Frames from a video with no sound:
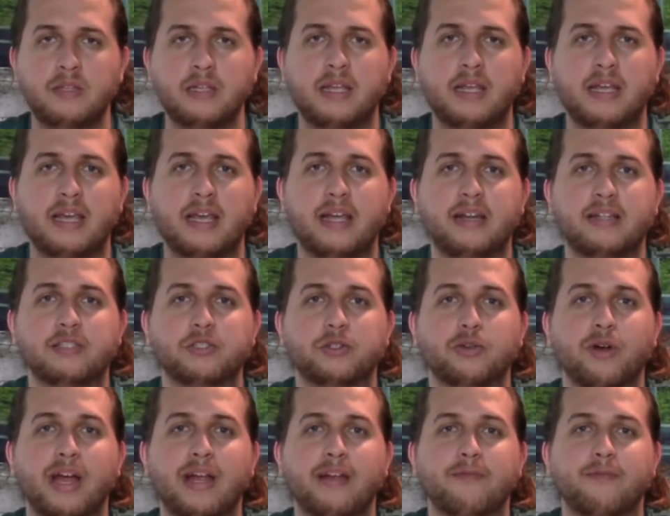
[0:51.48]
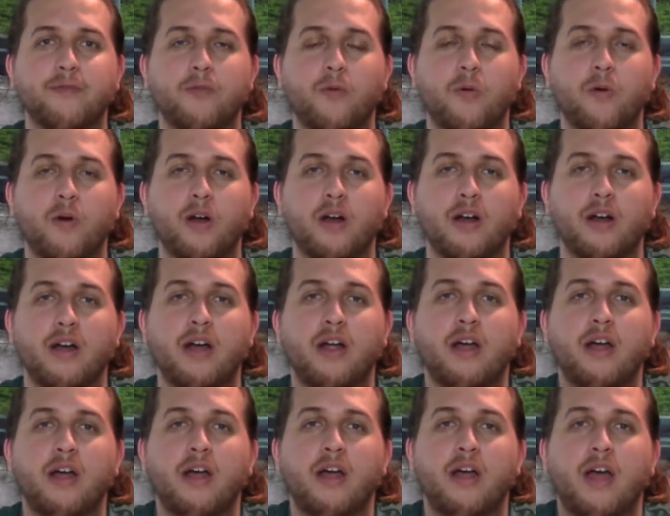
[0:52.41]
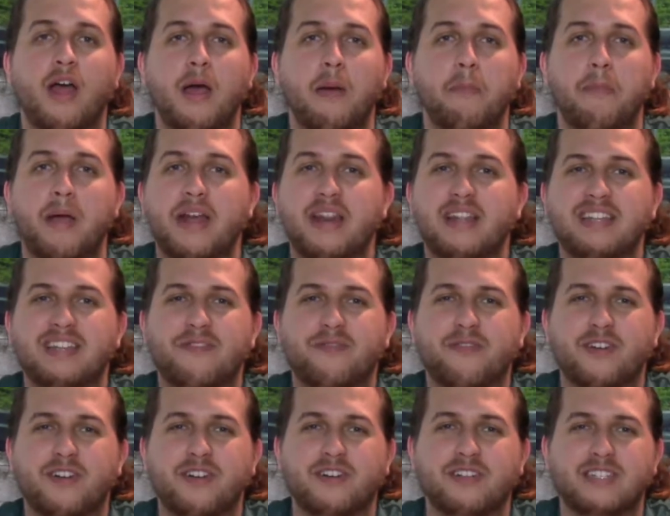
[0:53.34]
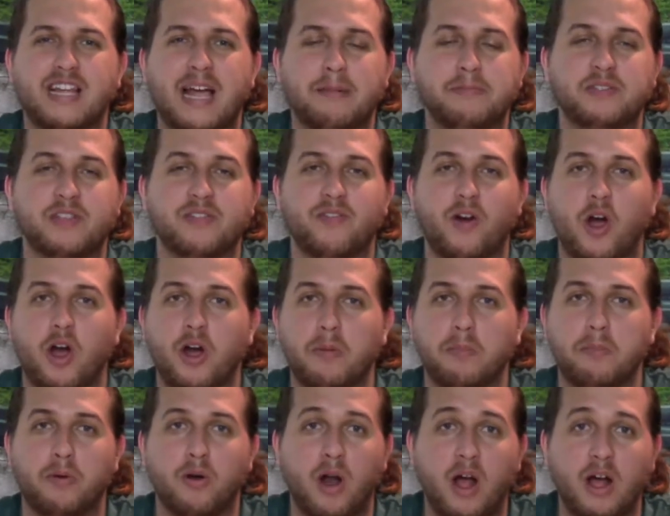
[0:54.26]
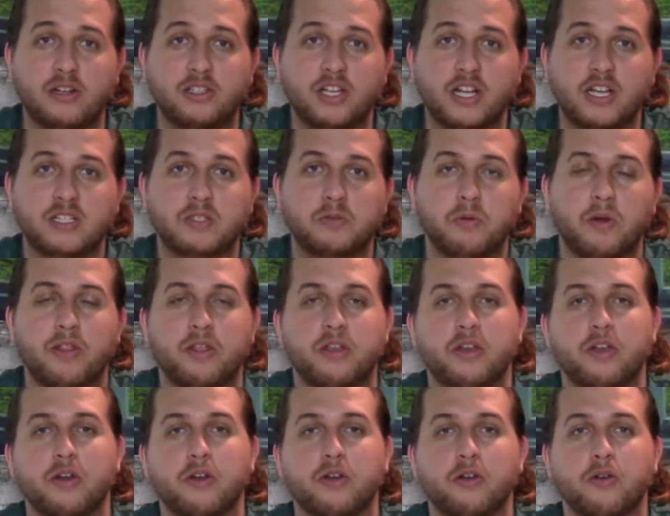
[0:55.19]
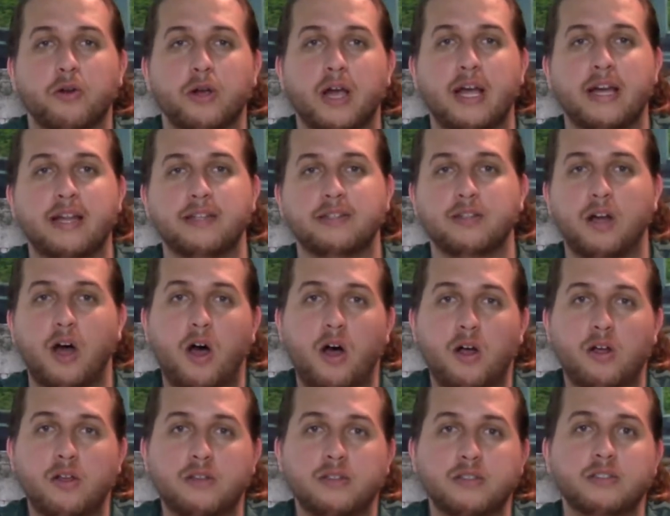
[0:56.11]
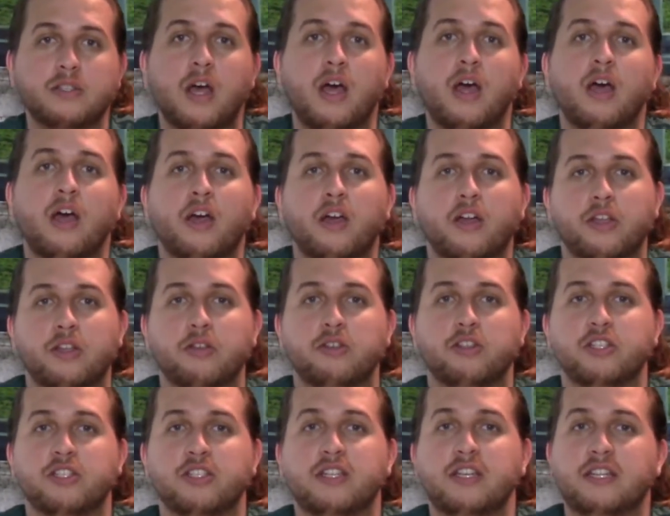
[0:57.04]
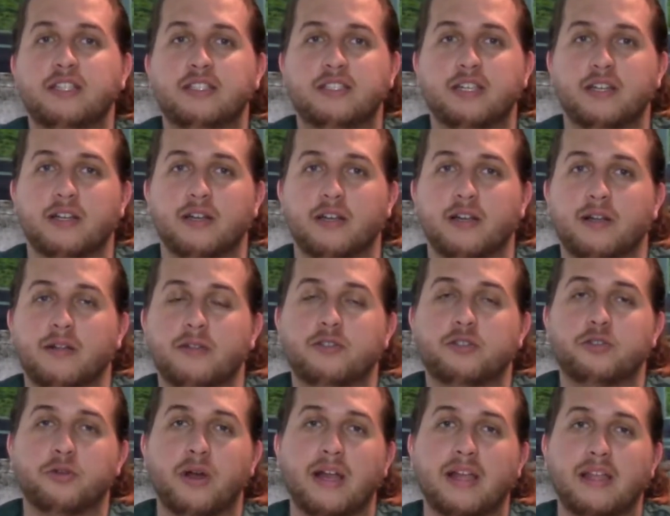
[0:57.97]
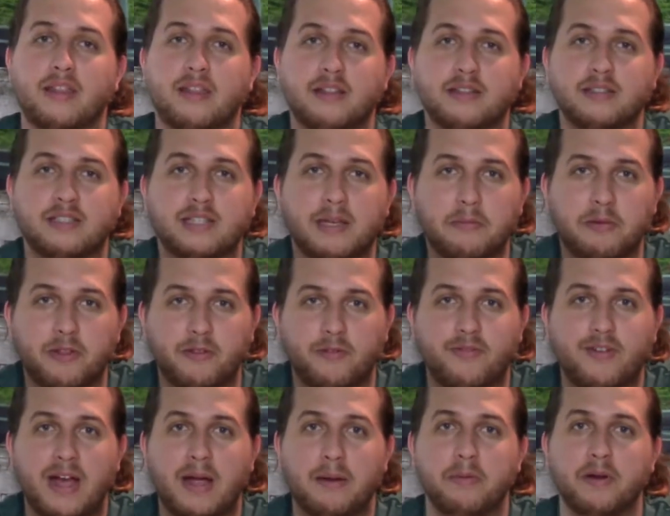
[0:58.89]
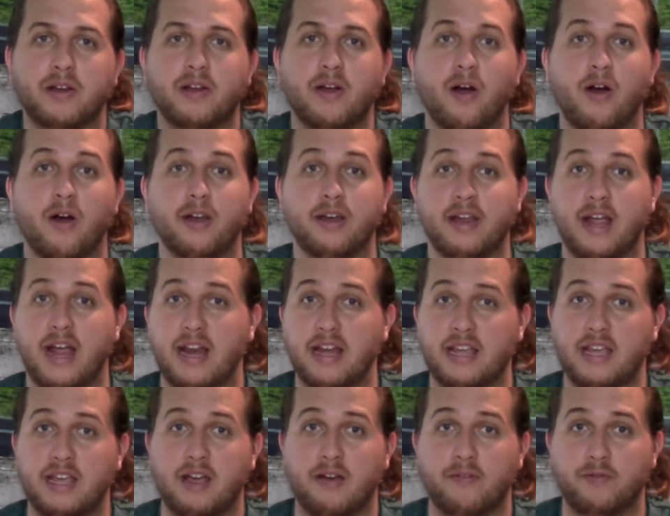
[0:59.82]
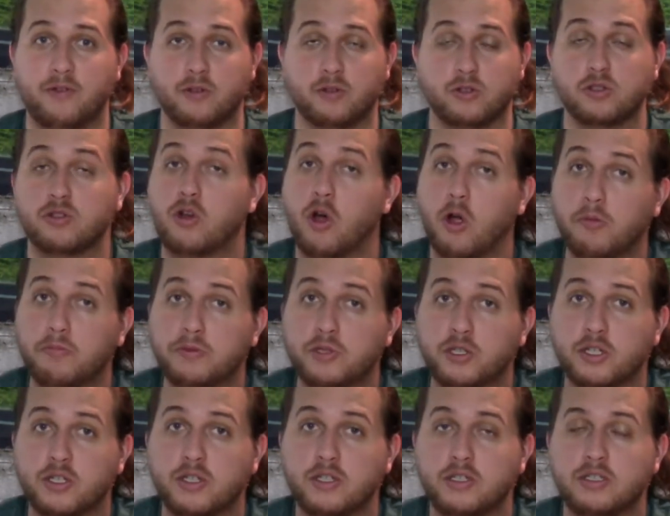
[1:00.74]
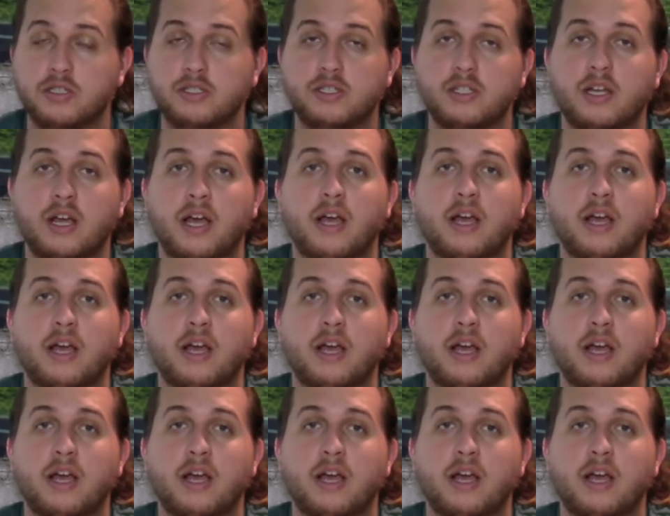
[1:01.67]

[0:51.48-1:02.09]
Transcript: It is great for many different types of art projects, whether you're creating dolls, you just need to strengthen some of the fabric on any of your sculptures.